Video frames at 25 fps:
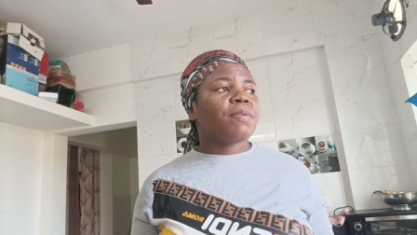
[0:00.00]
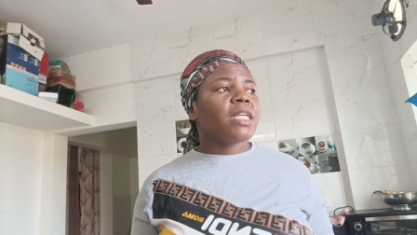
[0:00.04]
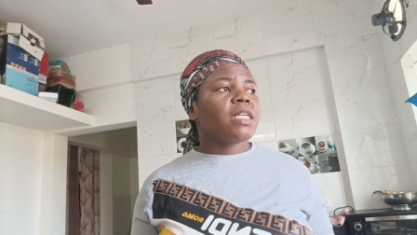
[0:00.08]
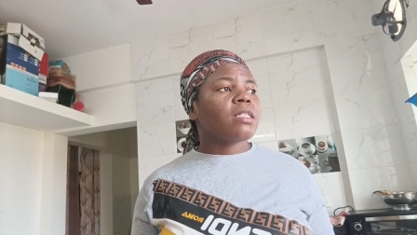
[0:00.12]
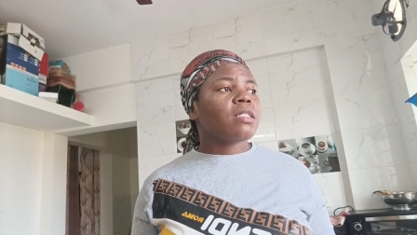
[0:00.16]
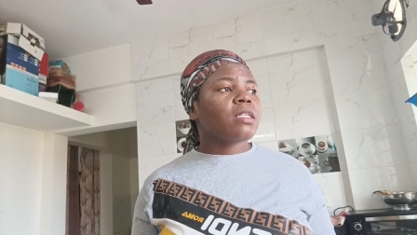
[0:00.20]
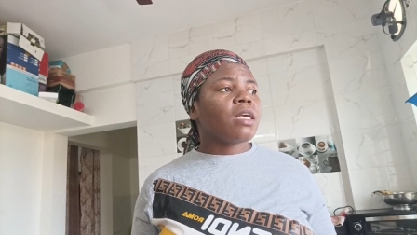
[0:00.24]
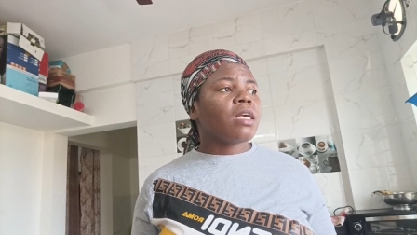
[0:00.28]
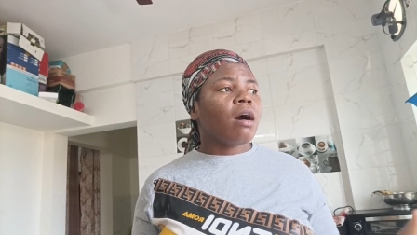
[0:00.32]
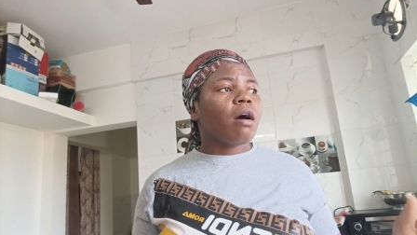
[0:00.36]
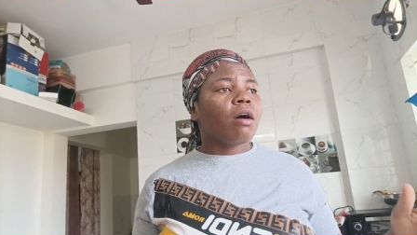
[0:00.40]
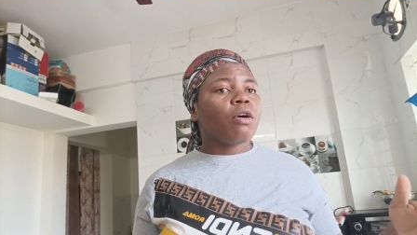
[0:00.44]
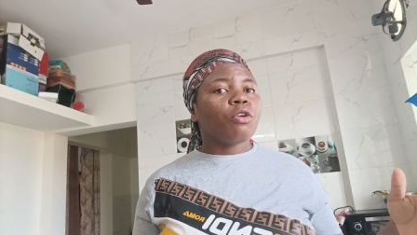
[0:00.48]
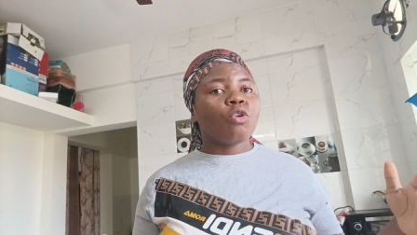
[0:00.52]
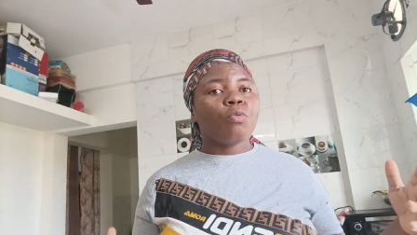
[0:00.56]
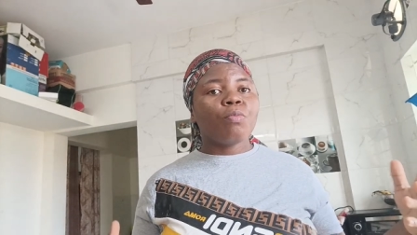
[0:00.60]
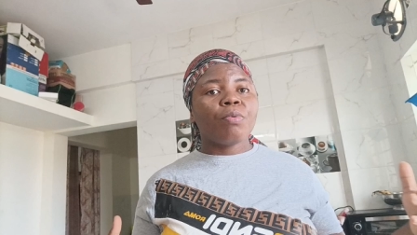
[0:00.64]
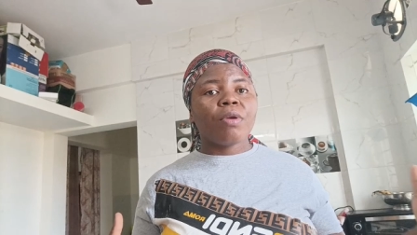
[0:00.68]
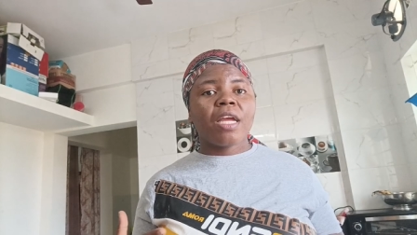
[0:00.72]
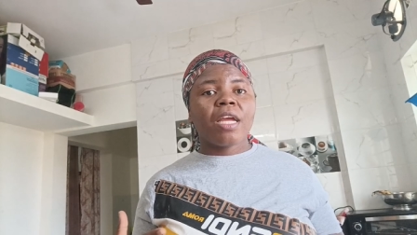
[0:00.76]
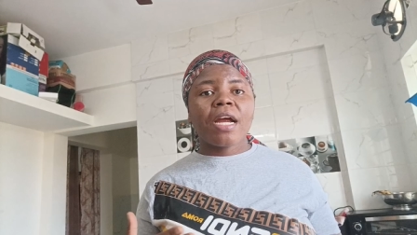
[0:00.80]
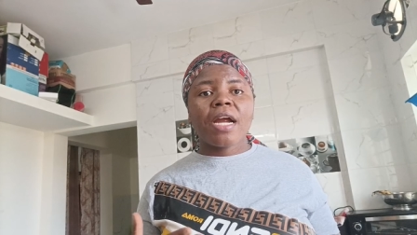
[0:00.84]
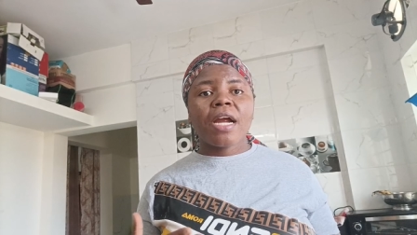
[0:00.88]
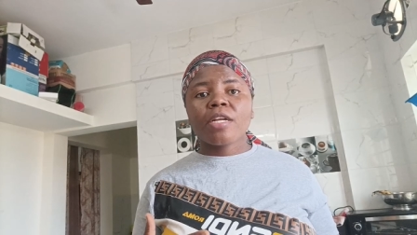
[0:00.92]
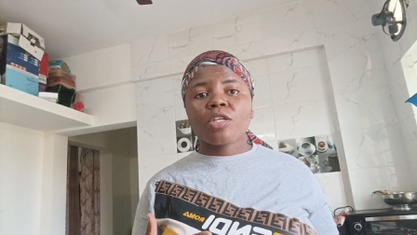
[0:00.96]
please uh you'll
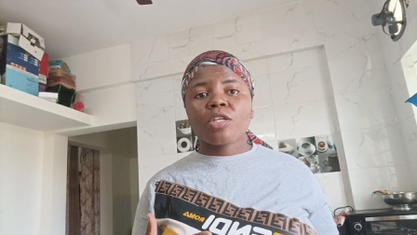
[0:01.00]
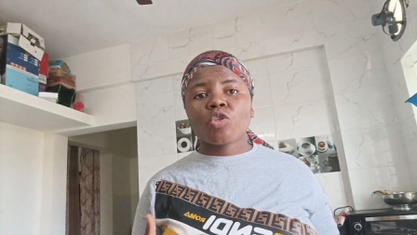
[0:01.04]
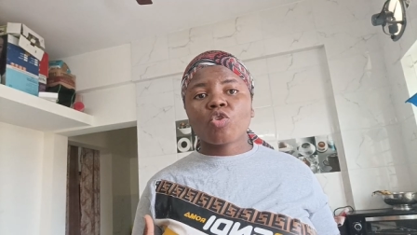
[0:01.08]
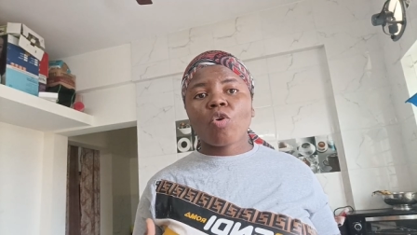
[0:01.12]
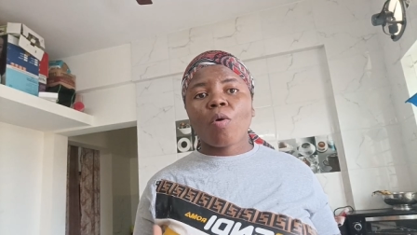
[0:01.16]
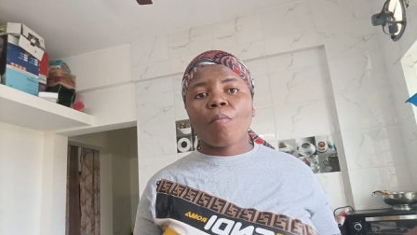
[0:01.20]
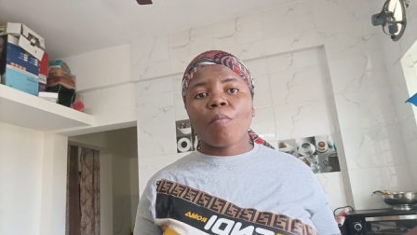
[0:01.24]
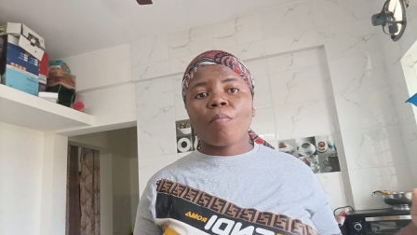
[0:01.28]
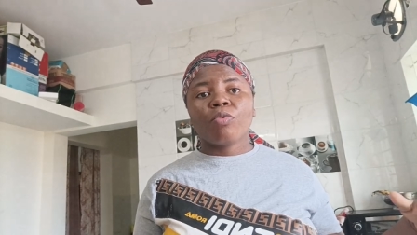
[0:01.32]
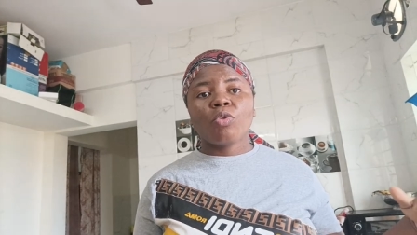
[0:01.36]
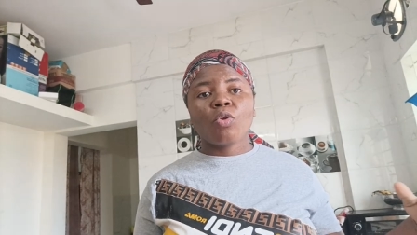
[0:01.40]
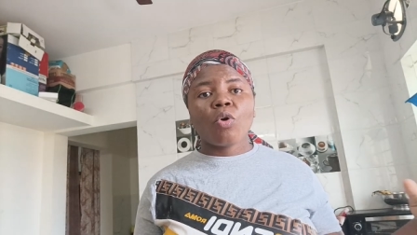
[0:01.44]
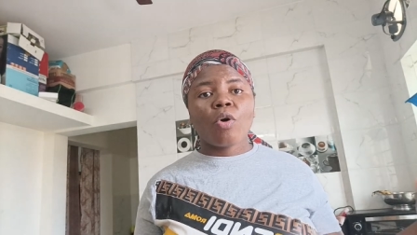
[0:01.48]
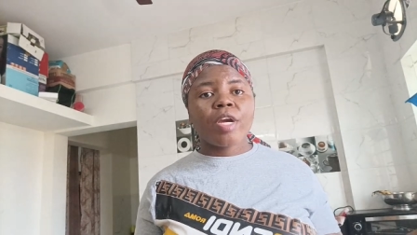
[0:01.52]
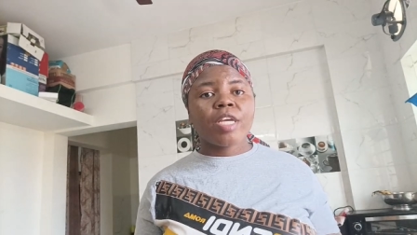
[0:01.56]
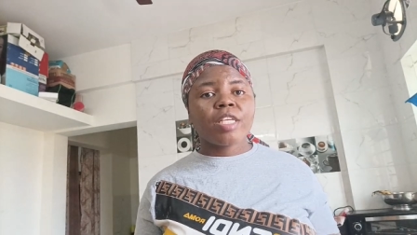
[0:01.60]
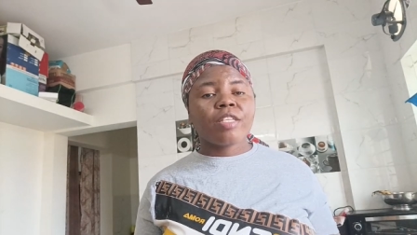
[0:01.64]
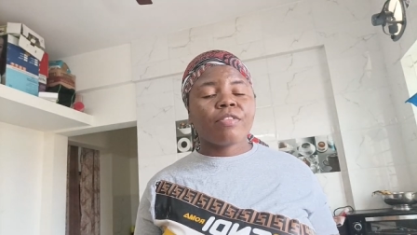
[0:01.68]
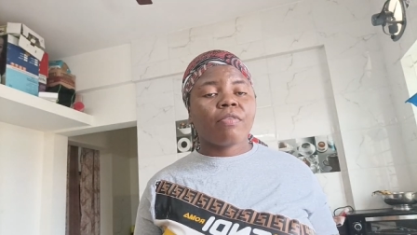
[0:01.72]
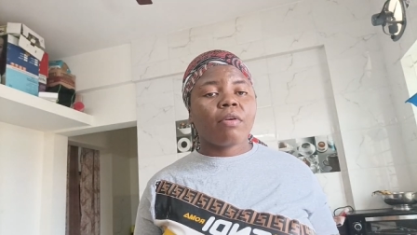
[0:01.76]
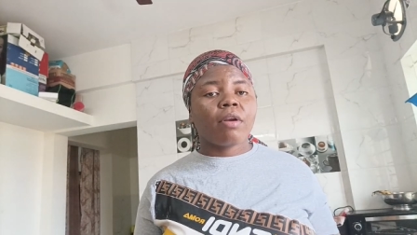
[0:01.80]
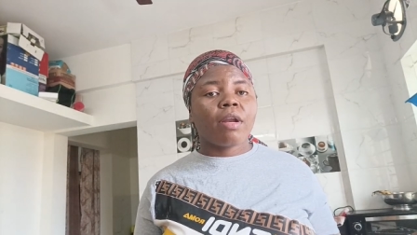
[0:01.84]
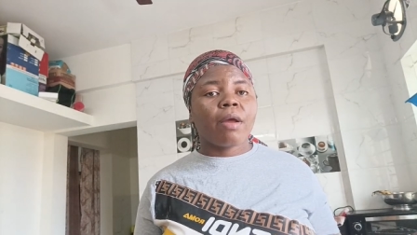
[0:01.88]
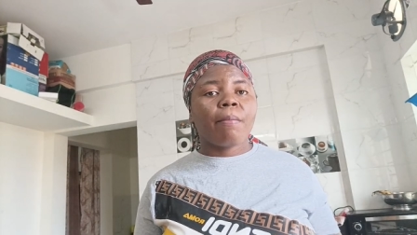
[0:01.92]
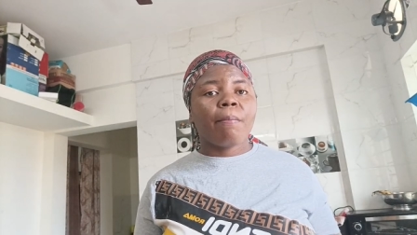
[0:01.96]
be hearing some
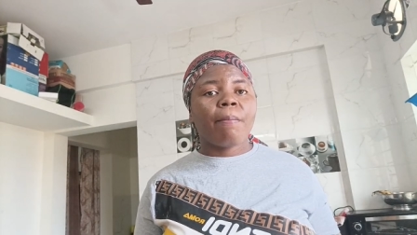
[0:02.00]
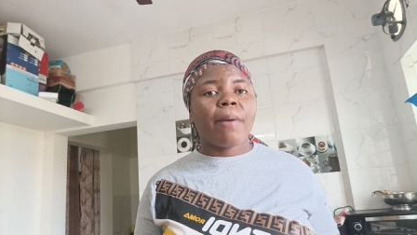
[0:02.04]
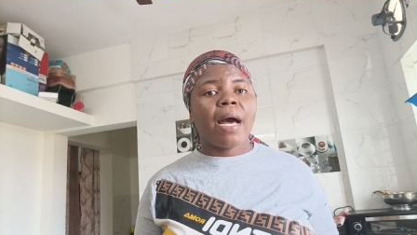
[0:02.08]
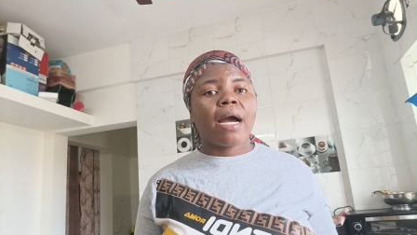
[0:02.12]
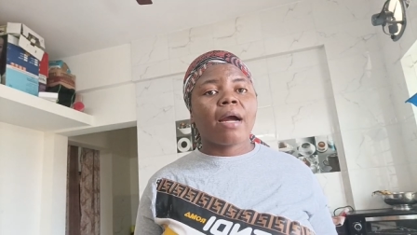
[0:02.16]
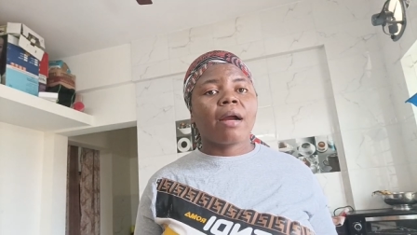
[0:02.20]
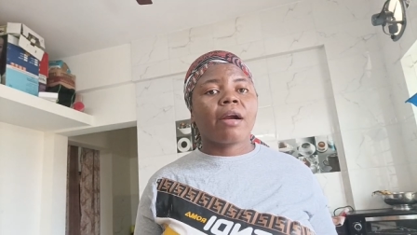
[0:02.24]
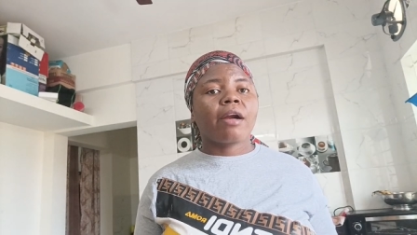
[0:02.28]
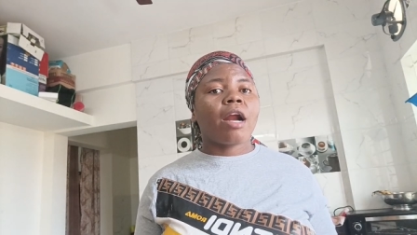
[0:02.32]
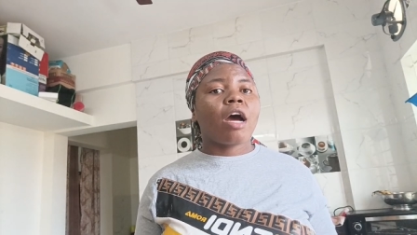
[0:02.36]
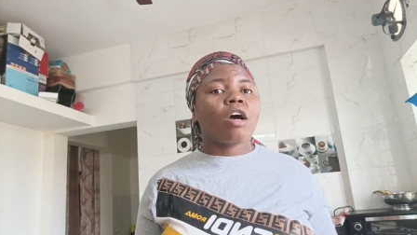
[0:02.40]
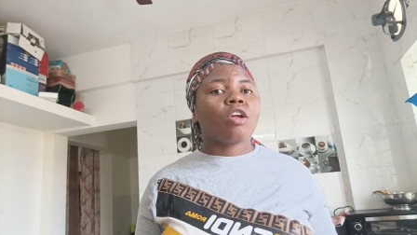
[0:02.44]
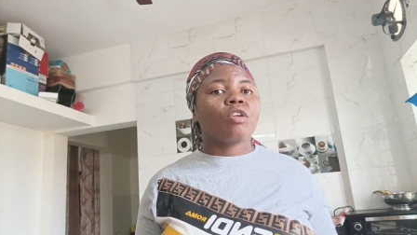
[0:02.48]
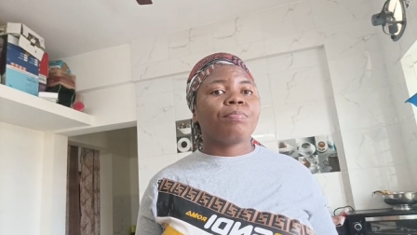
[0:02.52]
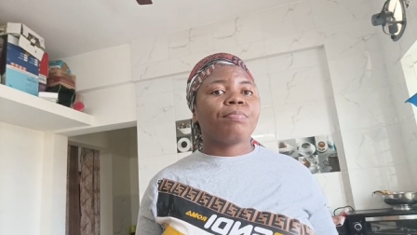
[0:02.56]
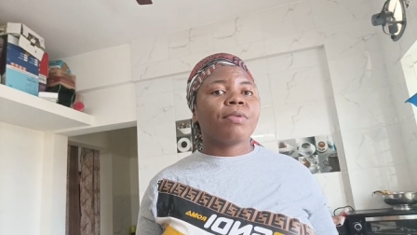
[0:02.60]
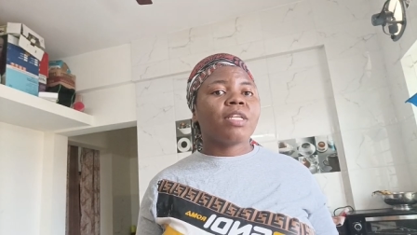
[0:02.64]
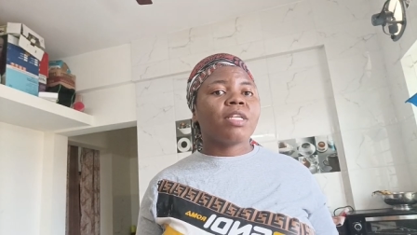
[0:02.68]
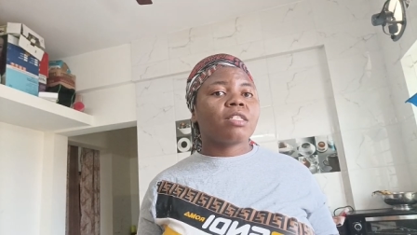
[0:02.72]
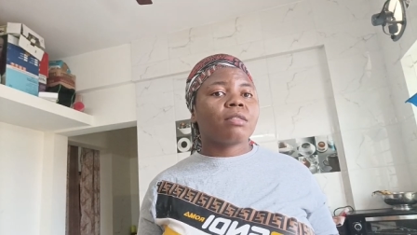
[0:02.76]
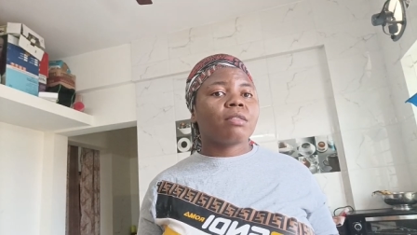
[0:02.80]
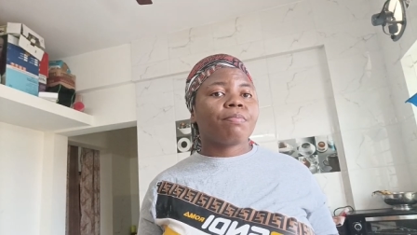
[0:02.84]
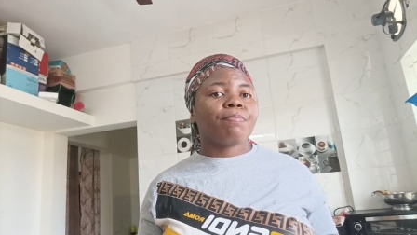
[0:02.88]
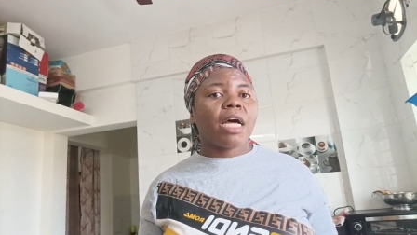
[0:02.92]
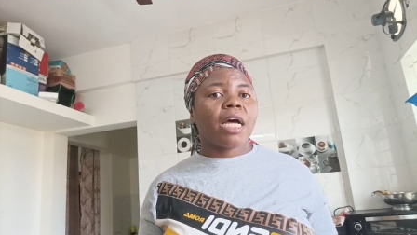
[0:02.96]
noise from the background please